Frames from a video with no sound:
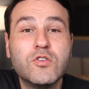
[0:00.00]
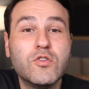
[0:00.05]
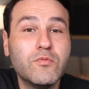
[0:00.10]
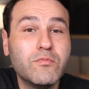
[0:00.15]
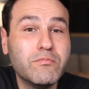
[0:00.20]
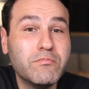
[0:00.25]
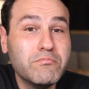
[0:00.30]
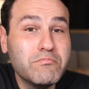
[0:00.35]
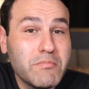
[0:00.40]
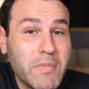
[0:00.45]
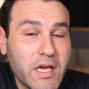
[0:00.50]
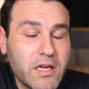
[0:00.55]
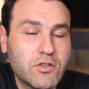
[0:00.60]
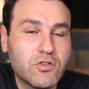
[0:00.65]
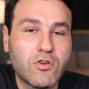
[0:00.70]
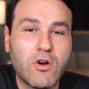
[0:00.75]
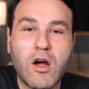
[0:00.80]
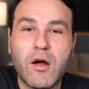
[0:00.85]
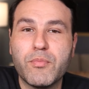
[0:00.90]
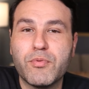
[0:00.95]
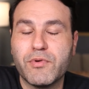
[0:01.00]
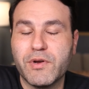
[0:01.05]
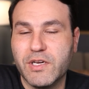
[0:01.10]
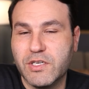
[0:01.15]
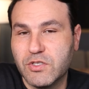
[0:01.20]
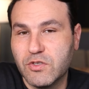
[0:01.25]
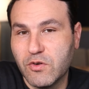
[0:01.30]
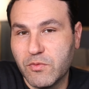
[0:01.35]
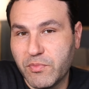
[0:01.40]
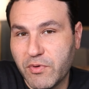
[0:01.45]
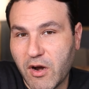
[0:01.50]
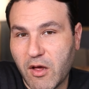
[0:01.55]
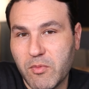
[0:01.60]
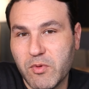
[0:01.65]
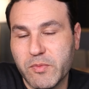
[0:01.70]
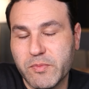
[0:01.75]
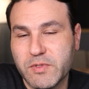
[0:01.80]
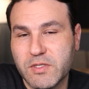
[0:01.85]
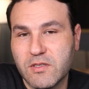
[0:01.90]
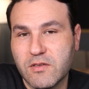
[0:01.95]
to major operational
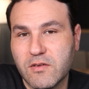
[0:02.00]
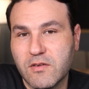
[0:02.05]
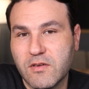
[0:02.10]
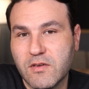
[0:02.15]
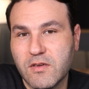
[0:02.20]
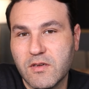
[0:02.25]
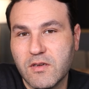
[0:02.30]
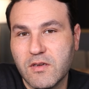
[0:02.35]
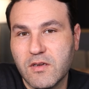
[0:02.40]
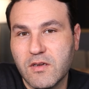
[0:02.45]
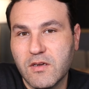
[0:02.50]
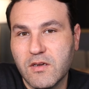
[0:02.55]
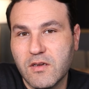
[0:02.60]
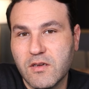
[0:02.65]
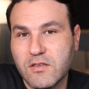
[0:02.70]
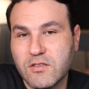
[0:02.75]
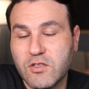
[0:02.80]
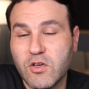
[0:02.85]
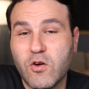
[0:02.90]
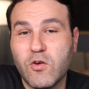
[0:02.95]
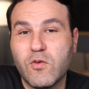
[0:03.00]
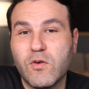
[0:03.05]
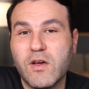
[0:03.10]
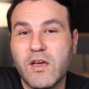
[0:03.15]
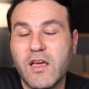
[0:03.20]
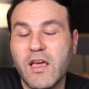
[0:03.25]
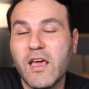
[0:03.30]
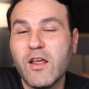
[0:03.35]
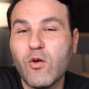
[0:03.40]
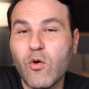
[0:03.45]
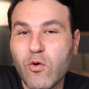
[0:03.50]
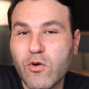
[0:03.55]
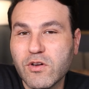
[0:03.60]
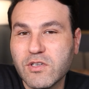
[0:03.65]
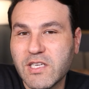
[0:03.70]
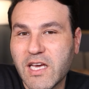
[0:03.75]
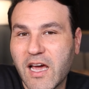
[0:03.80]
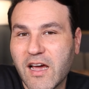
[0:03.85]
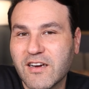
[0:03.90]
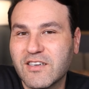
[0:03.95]
problems. So, in
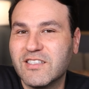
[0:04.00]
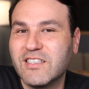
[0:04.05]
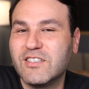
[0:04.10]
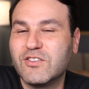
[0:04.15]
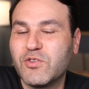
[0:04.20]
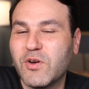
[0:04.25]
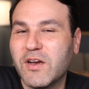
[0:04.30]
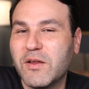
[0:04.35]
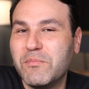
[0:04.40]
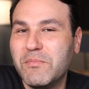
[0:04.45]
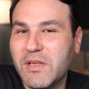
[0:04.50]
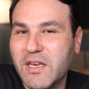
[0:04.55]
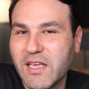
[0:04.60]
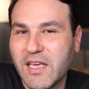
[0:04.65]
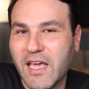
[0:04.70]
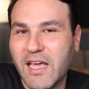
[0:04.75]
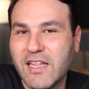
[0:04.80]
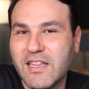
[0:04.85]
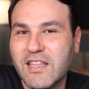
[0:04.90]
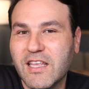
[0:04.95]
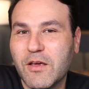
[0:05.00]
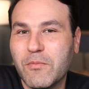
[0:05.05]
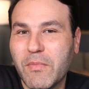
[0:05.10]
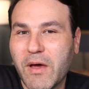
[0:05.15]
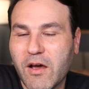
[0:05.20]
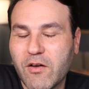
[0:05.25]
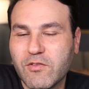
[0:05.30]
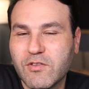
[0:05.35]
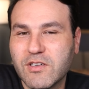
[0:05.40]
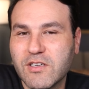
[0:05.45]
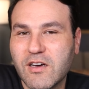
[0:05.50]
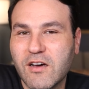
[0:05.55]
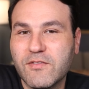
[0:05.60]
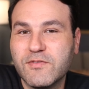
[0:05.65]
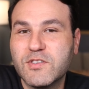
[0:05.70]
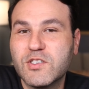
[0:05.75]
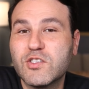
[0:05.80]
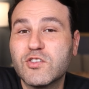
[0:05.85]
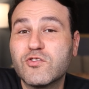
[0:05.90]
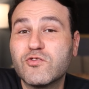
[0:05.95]
order to actually try to mitigate the amount
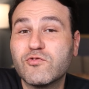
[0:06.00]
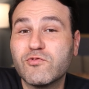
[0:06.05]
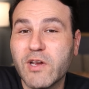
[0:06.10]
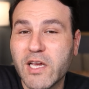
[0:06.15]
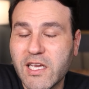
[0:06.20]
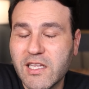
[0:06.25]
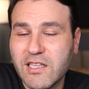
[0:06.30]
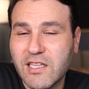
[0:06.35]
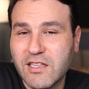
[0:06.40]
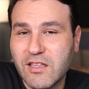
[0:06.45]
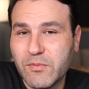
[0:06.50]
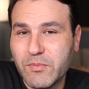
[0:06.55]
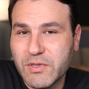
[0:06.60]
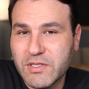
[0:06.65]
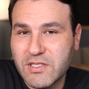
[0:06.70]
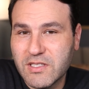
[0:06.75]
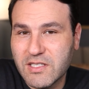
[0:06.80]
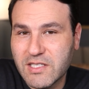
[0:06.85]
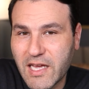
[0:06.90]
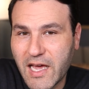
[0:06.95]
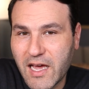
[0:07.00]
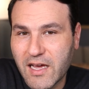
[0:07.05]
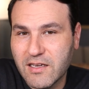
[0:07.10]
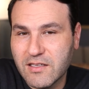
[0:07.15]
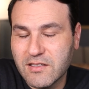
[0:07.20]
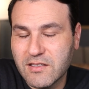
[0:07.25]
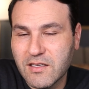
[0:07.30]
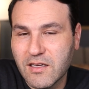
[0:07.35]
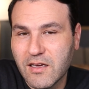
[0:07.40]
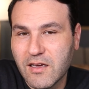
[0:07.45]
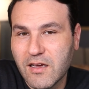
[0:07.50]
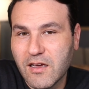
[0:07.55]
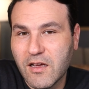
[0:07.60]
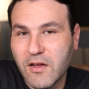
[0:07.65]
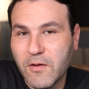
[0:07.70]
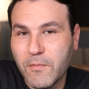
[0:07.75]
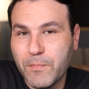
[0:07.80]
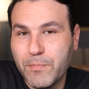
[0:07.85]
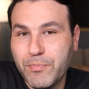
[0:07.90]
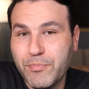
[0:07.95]
of strain that the business has
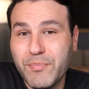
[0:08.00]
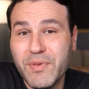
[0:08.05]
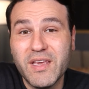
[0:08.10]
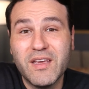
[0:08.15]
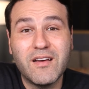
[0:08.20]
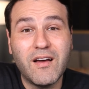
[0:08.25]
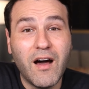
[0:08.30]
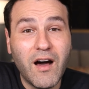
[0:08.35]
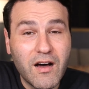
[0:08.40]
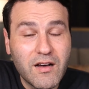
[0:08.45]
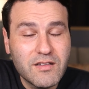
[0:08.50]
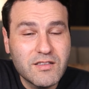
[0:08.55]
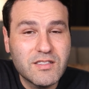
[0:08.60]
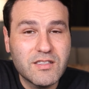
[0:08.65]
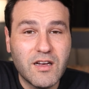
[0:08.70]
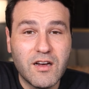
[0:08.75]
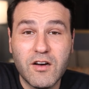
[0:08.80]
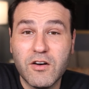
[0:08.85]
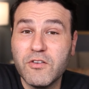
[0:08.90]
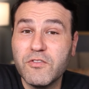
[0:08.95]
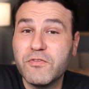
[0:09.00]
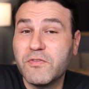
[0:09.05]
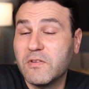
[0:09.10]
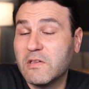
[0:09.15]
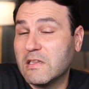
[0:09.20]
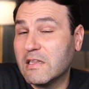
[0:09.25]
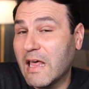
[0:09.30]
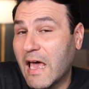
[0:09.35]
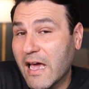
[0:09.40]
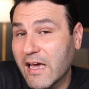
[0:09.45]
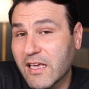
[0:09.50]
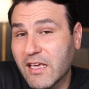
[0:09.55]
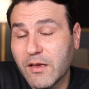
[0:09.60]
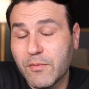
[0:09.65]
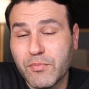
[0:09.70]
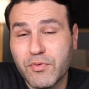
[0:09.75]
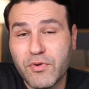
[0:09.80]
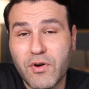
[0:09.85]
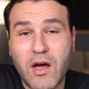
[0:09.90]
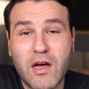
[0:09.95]
because of
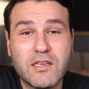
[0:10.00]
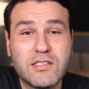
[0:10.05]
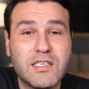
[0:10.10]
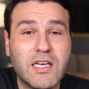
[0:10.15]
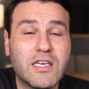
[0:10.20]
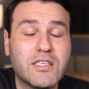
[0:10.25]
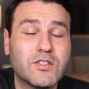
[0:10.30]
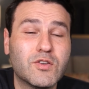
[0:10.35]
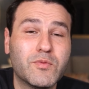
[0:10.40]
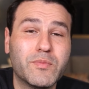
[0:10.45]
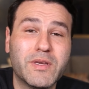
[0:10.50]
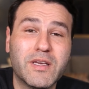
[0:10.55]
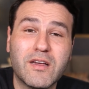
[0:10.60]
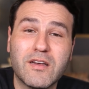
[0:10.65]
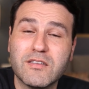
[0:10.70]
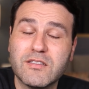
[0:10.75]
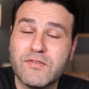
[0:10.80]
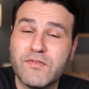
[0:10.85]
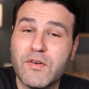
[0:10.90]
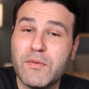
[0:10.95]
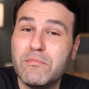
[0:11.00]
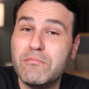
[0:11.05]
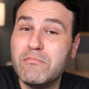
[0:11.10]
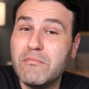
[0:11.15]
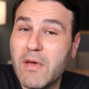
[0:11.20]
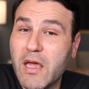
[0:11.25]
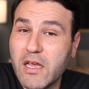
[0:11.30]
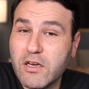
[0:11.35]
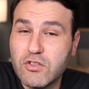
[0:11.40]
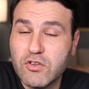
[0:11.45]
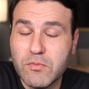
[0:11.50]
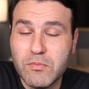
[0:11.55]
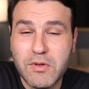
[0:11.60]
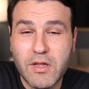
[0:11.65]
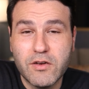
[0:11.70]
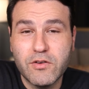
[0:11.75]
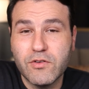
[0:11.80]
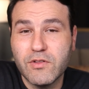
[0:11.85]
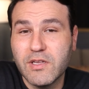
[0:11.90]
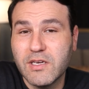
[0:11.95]
lacking process or because of a major
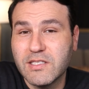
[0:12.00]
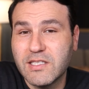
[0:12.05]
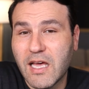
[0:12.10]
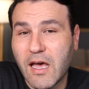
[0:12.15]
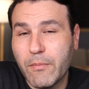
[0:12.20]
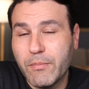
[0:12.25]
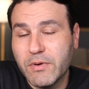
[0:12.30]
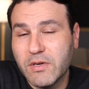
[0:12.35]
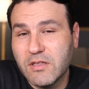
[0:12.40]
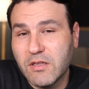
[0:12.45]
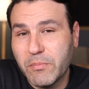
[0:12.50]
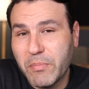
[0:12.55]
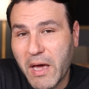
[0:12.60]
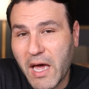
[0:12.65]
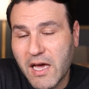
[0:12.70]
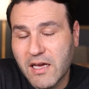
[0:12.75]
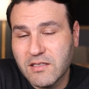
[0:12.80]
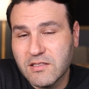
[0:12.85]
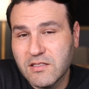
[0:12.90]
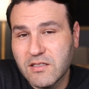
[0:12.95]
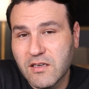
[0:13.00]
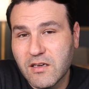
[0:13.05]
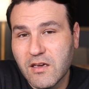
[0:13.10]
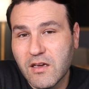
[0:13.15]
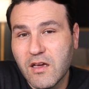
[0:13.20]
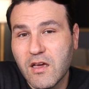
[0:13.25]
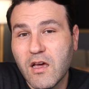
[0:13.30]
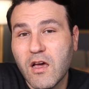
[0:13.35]
blunder that has happened in the past,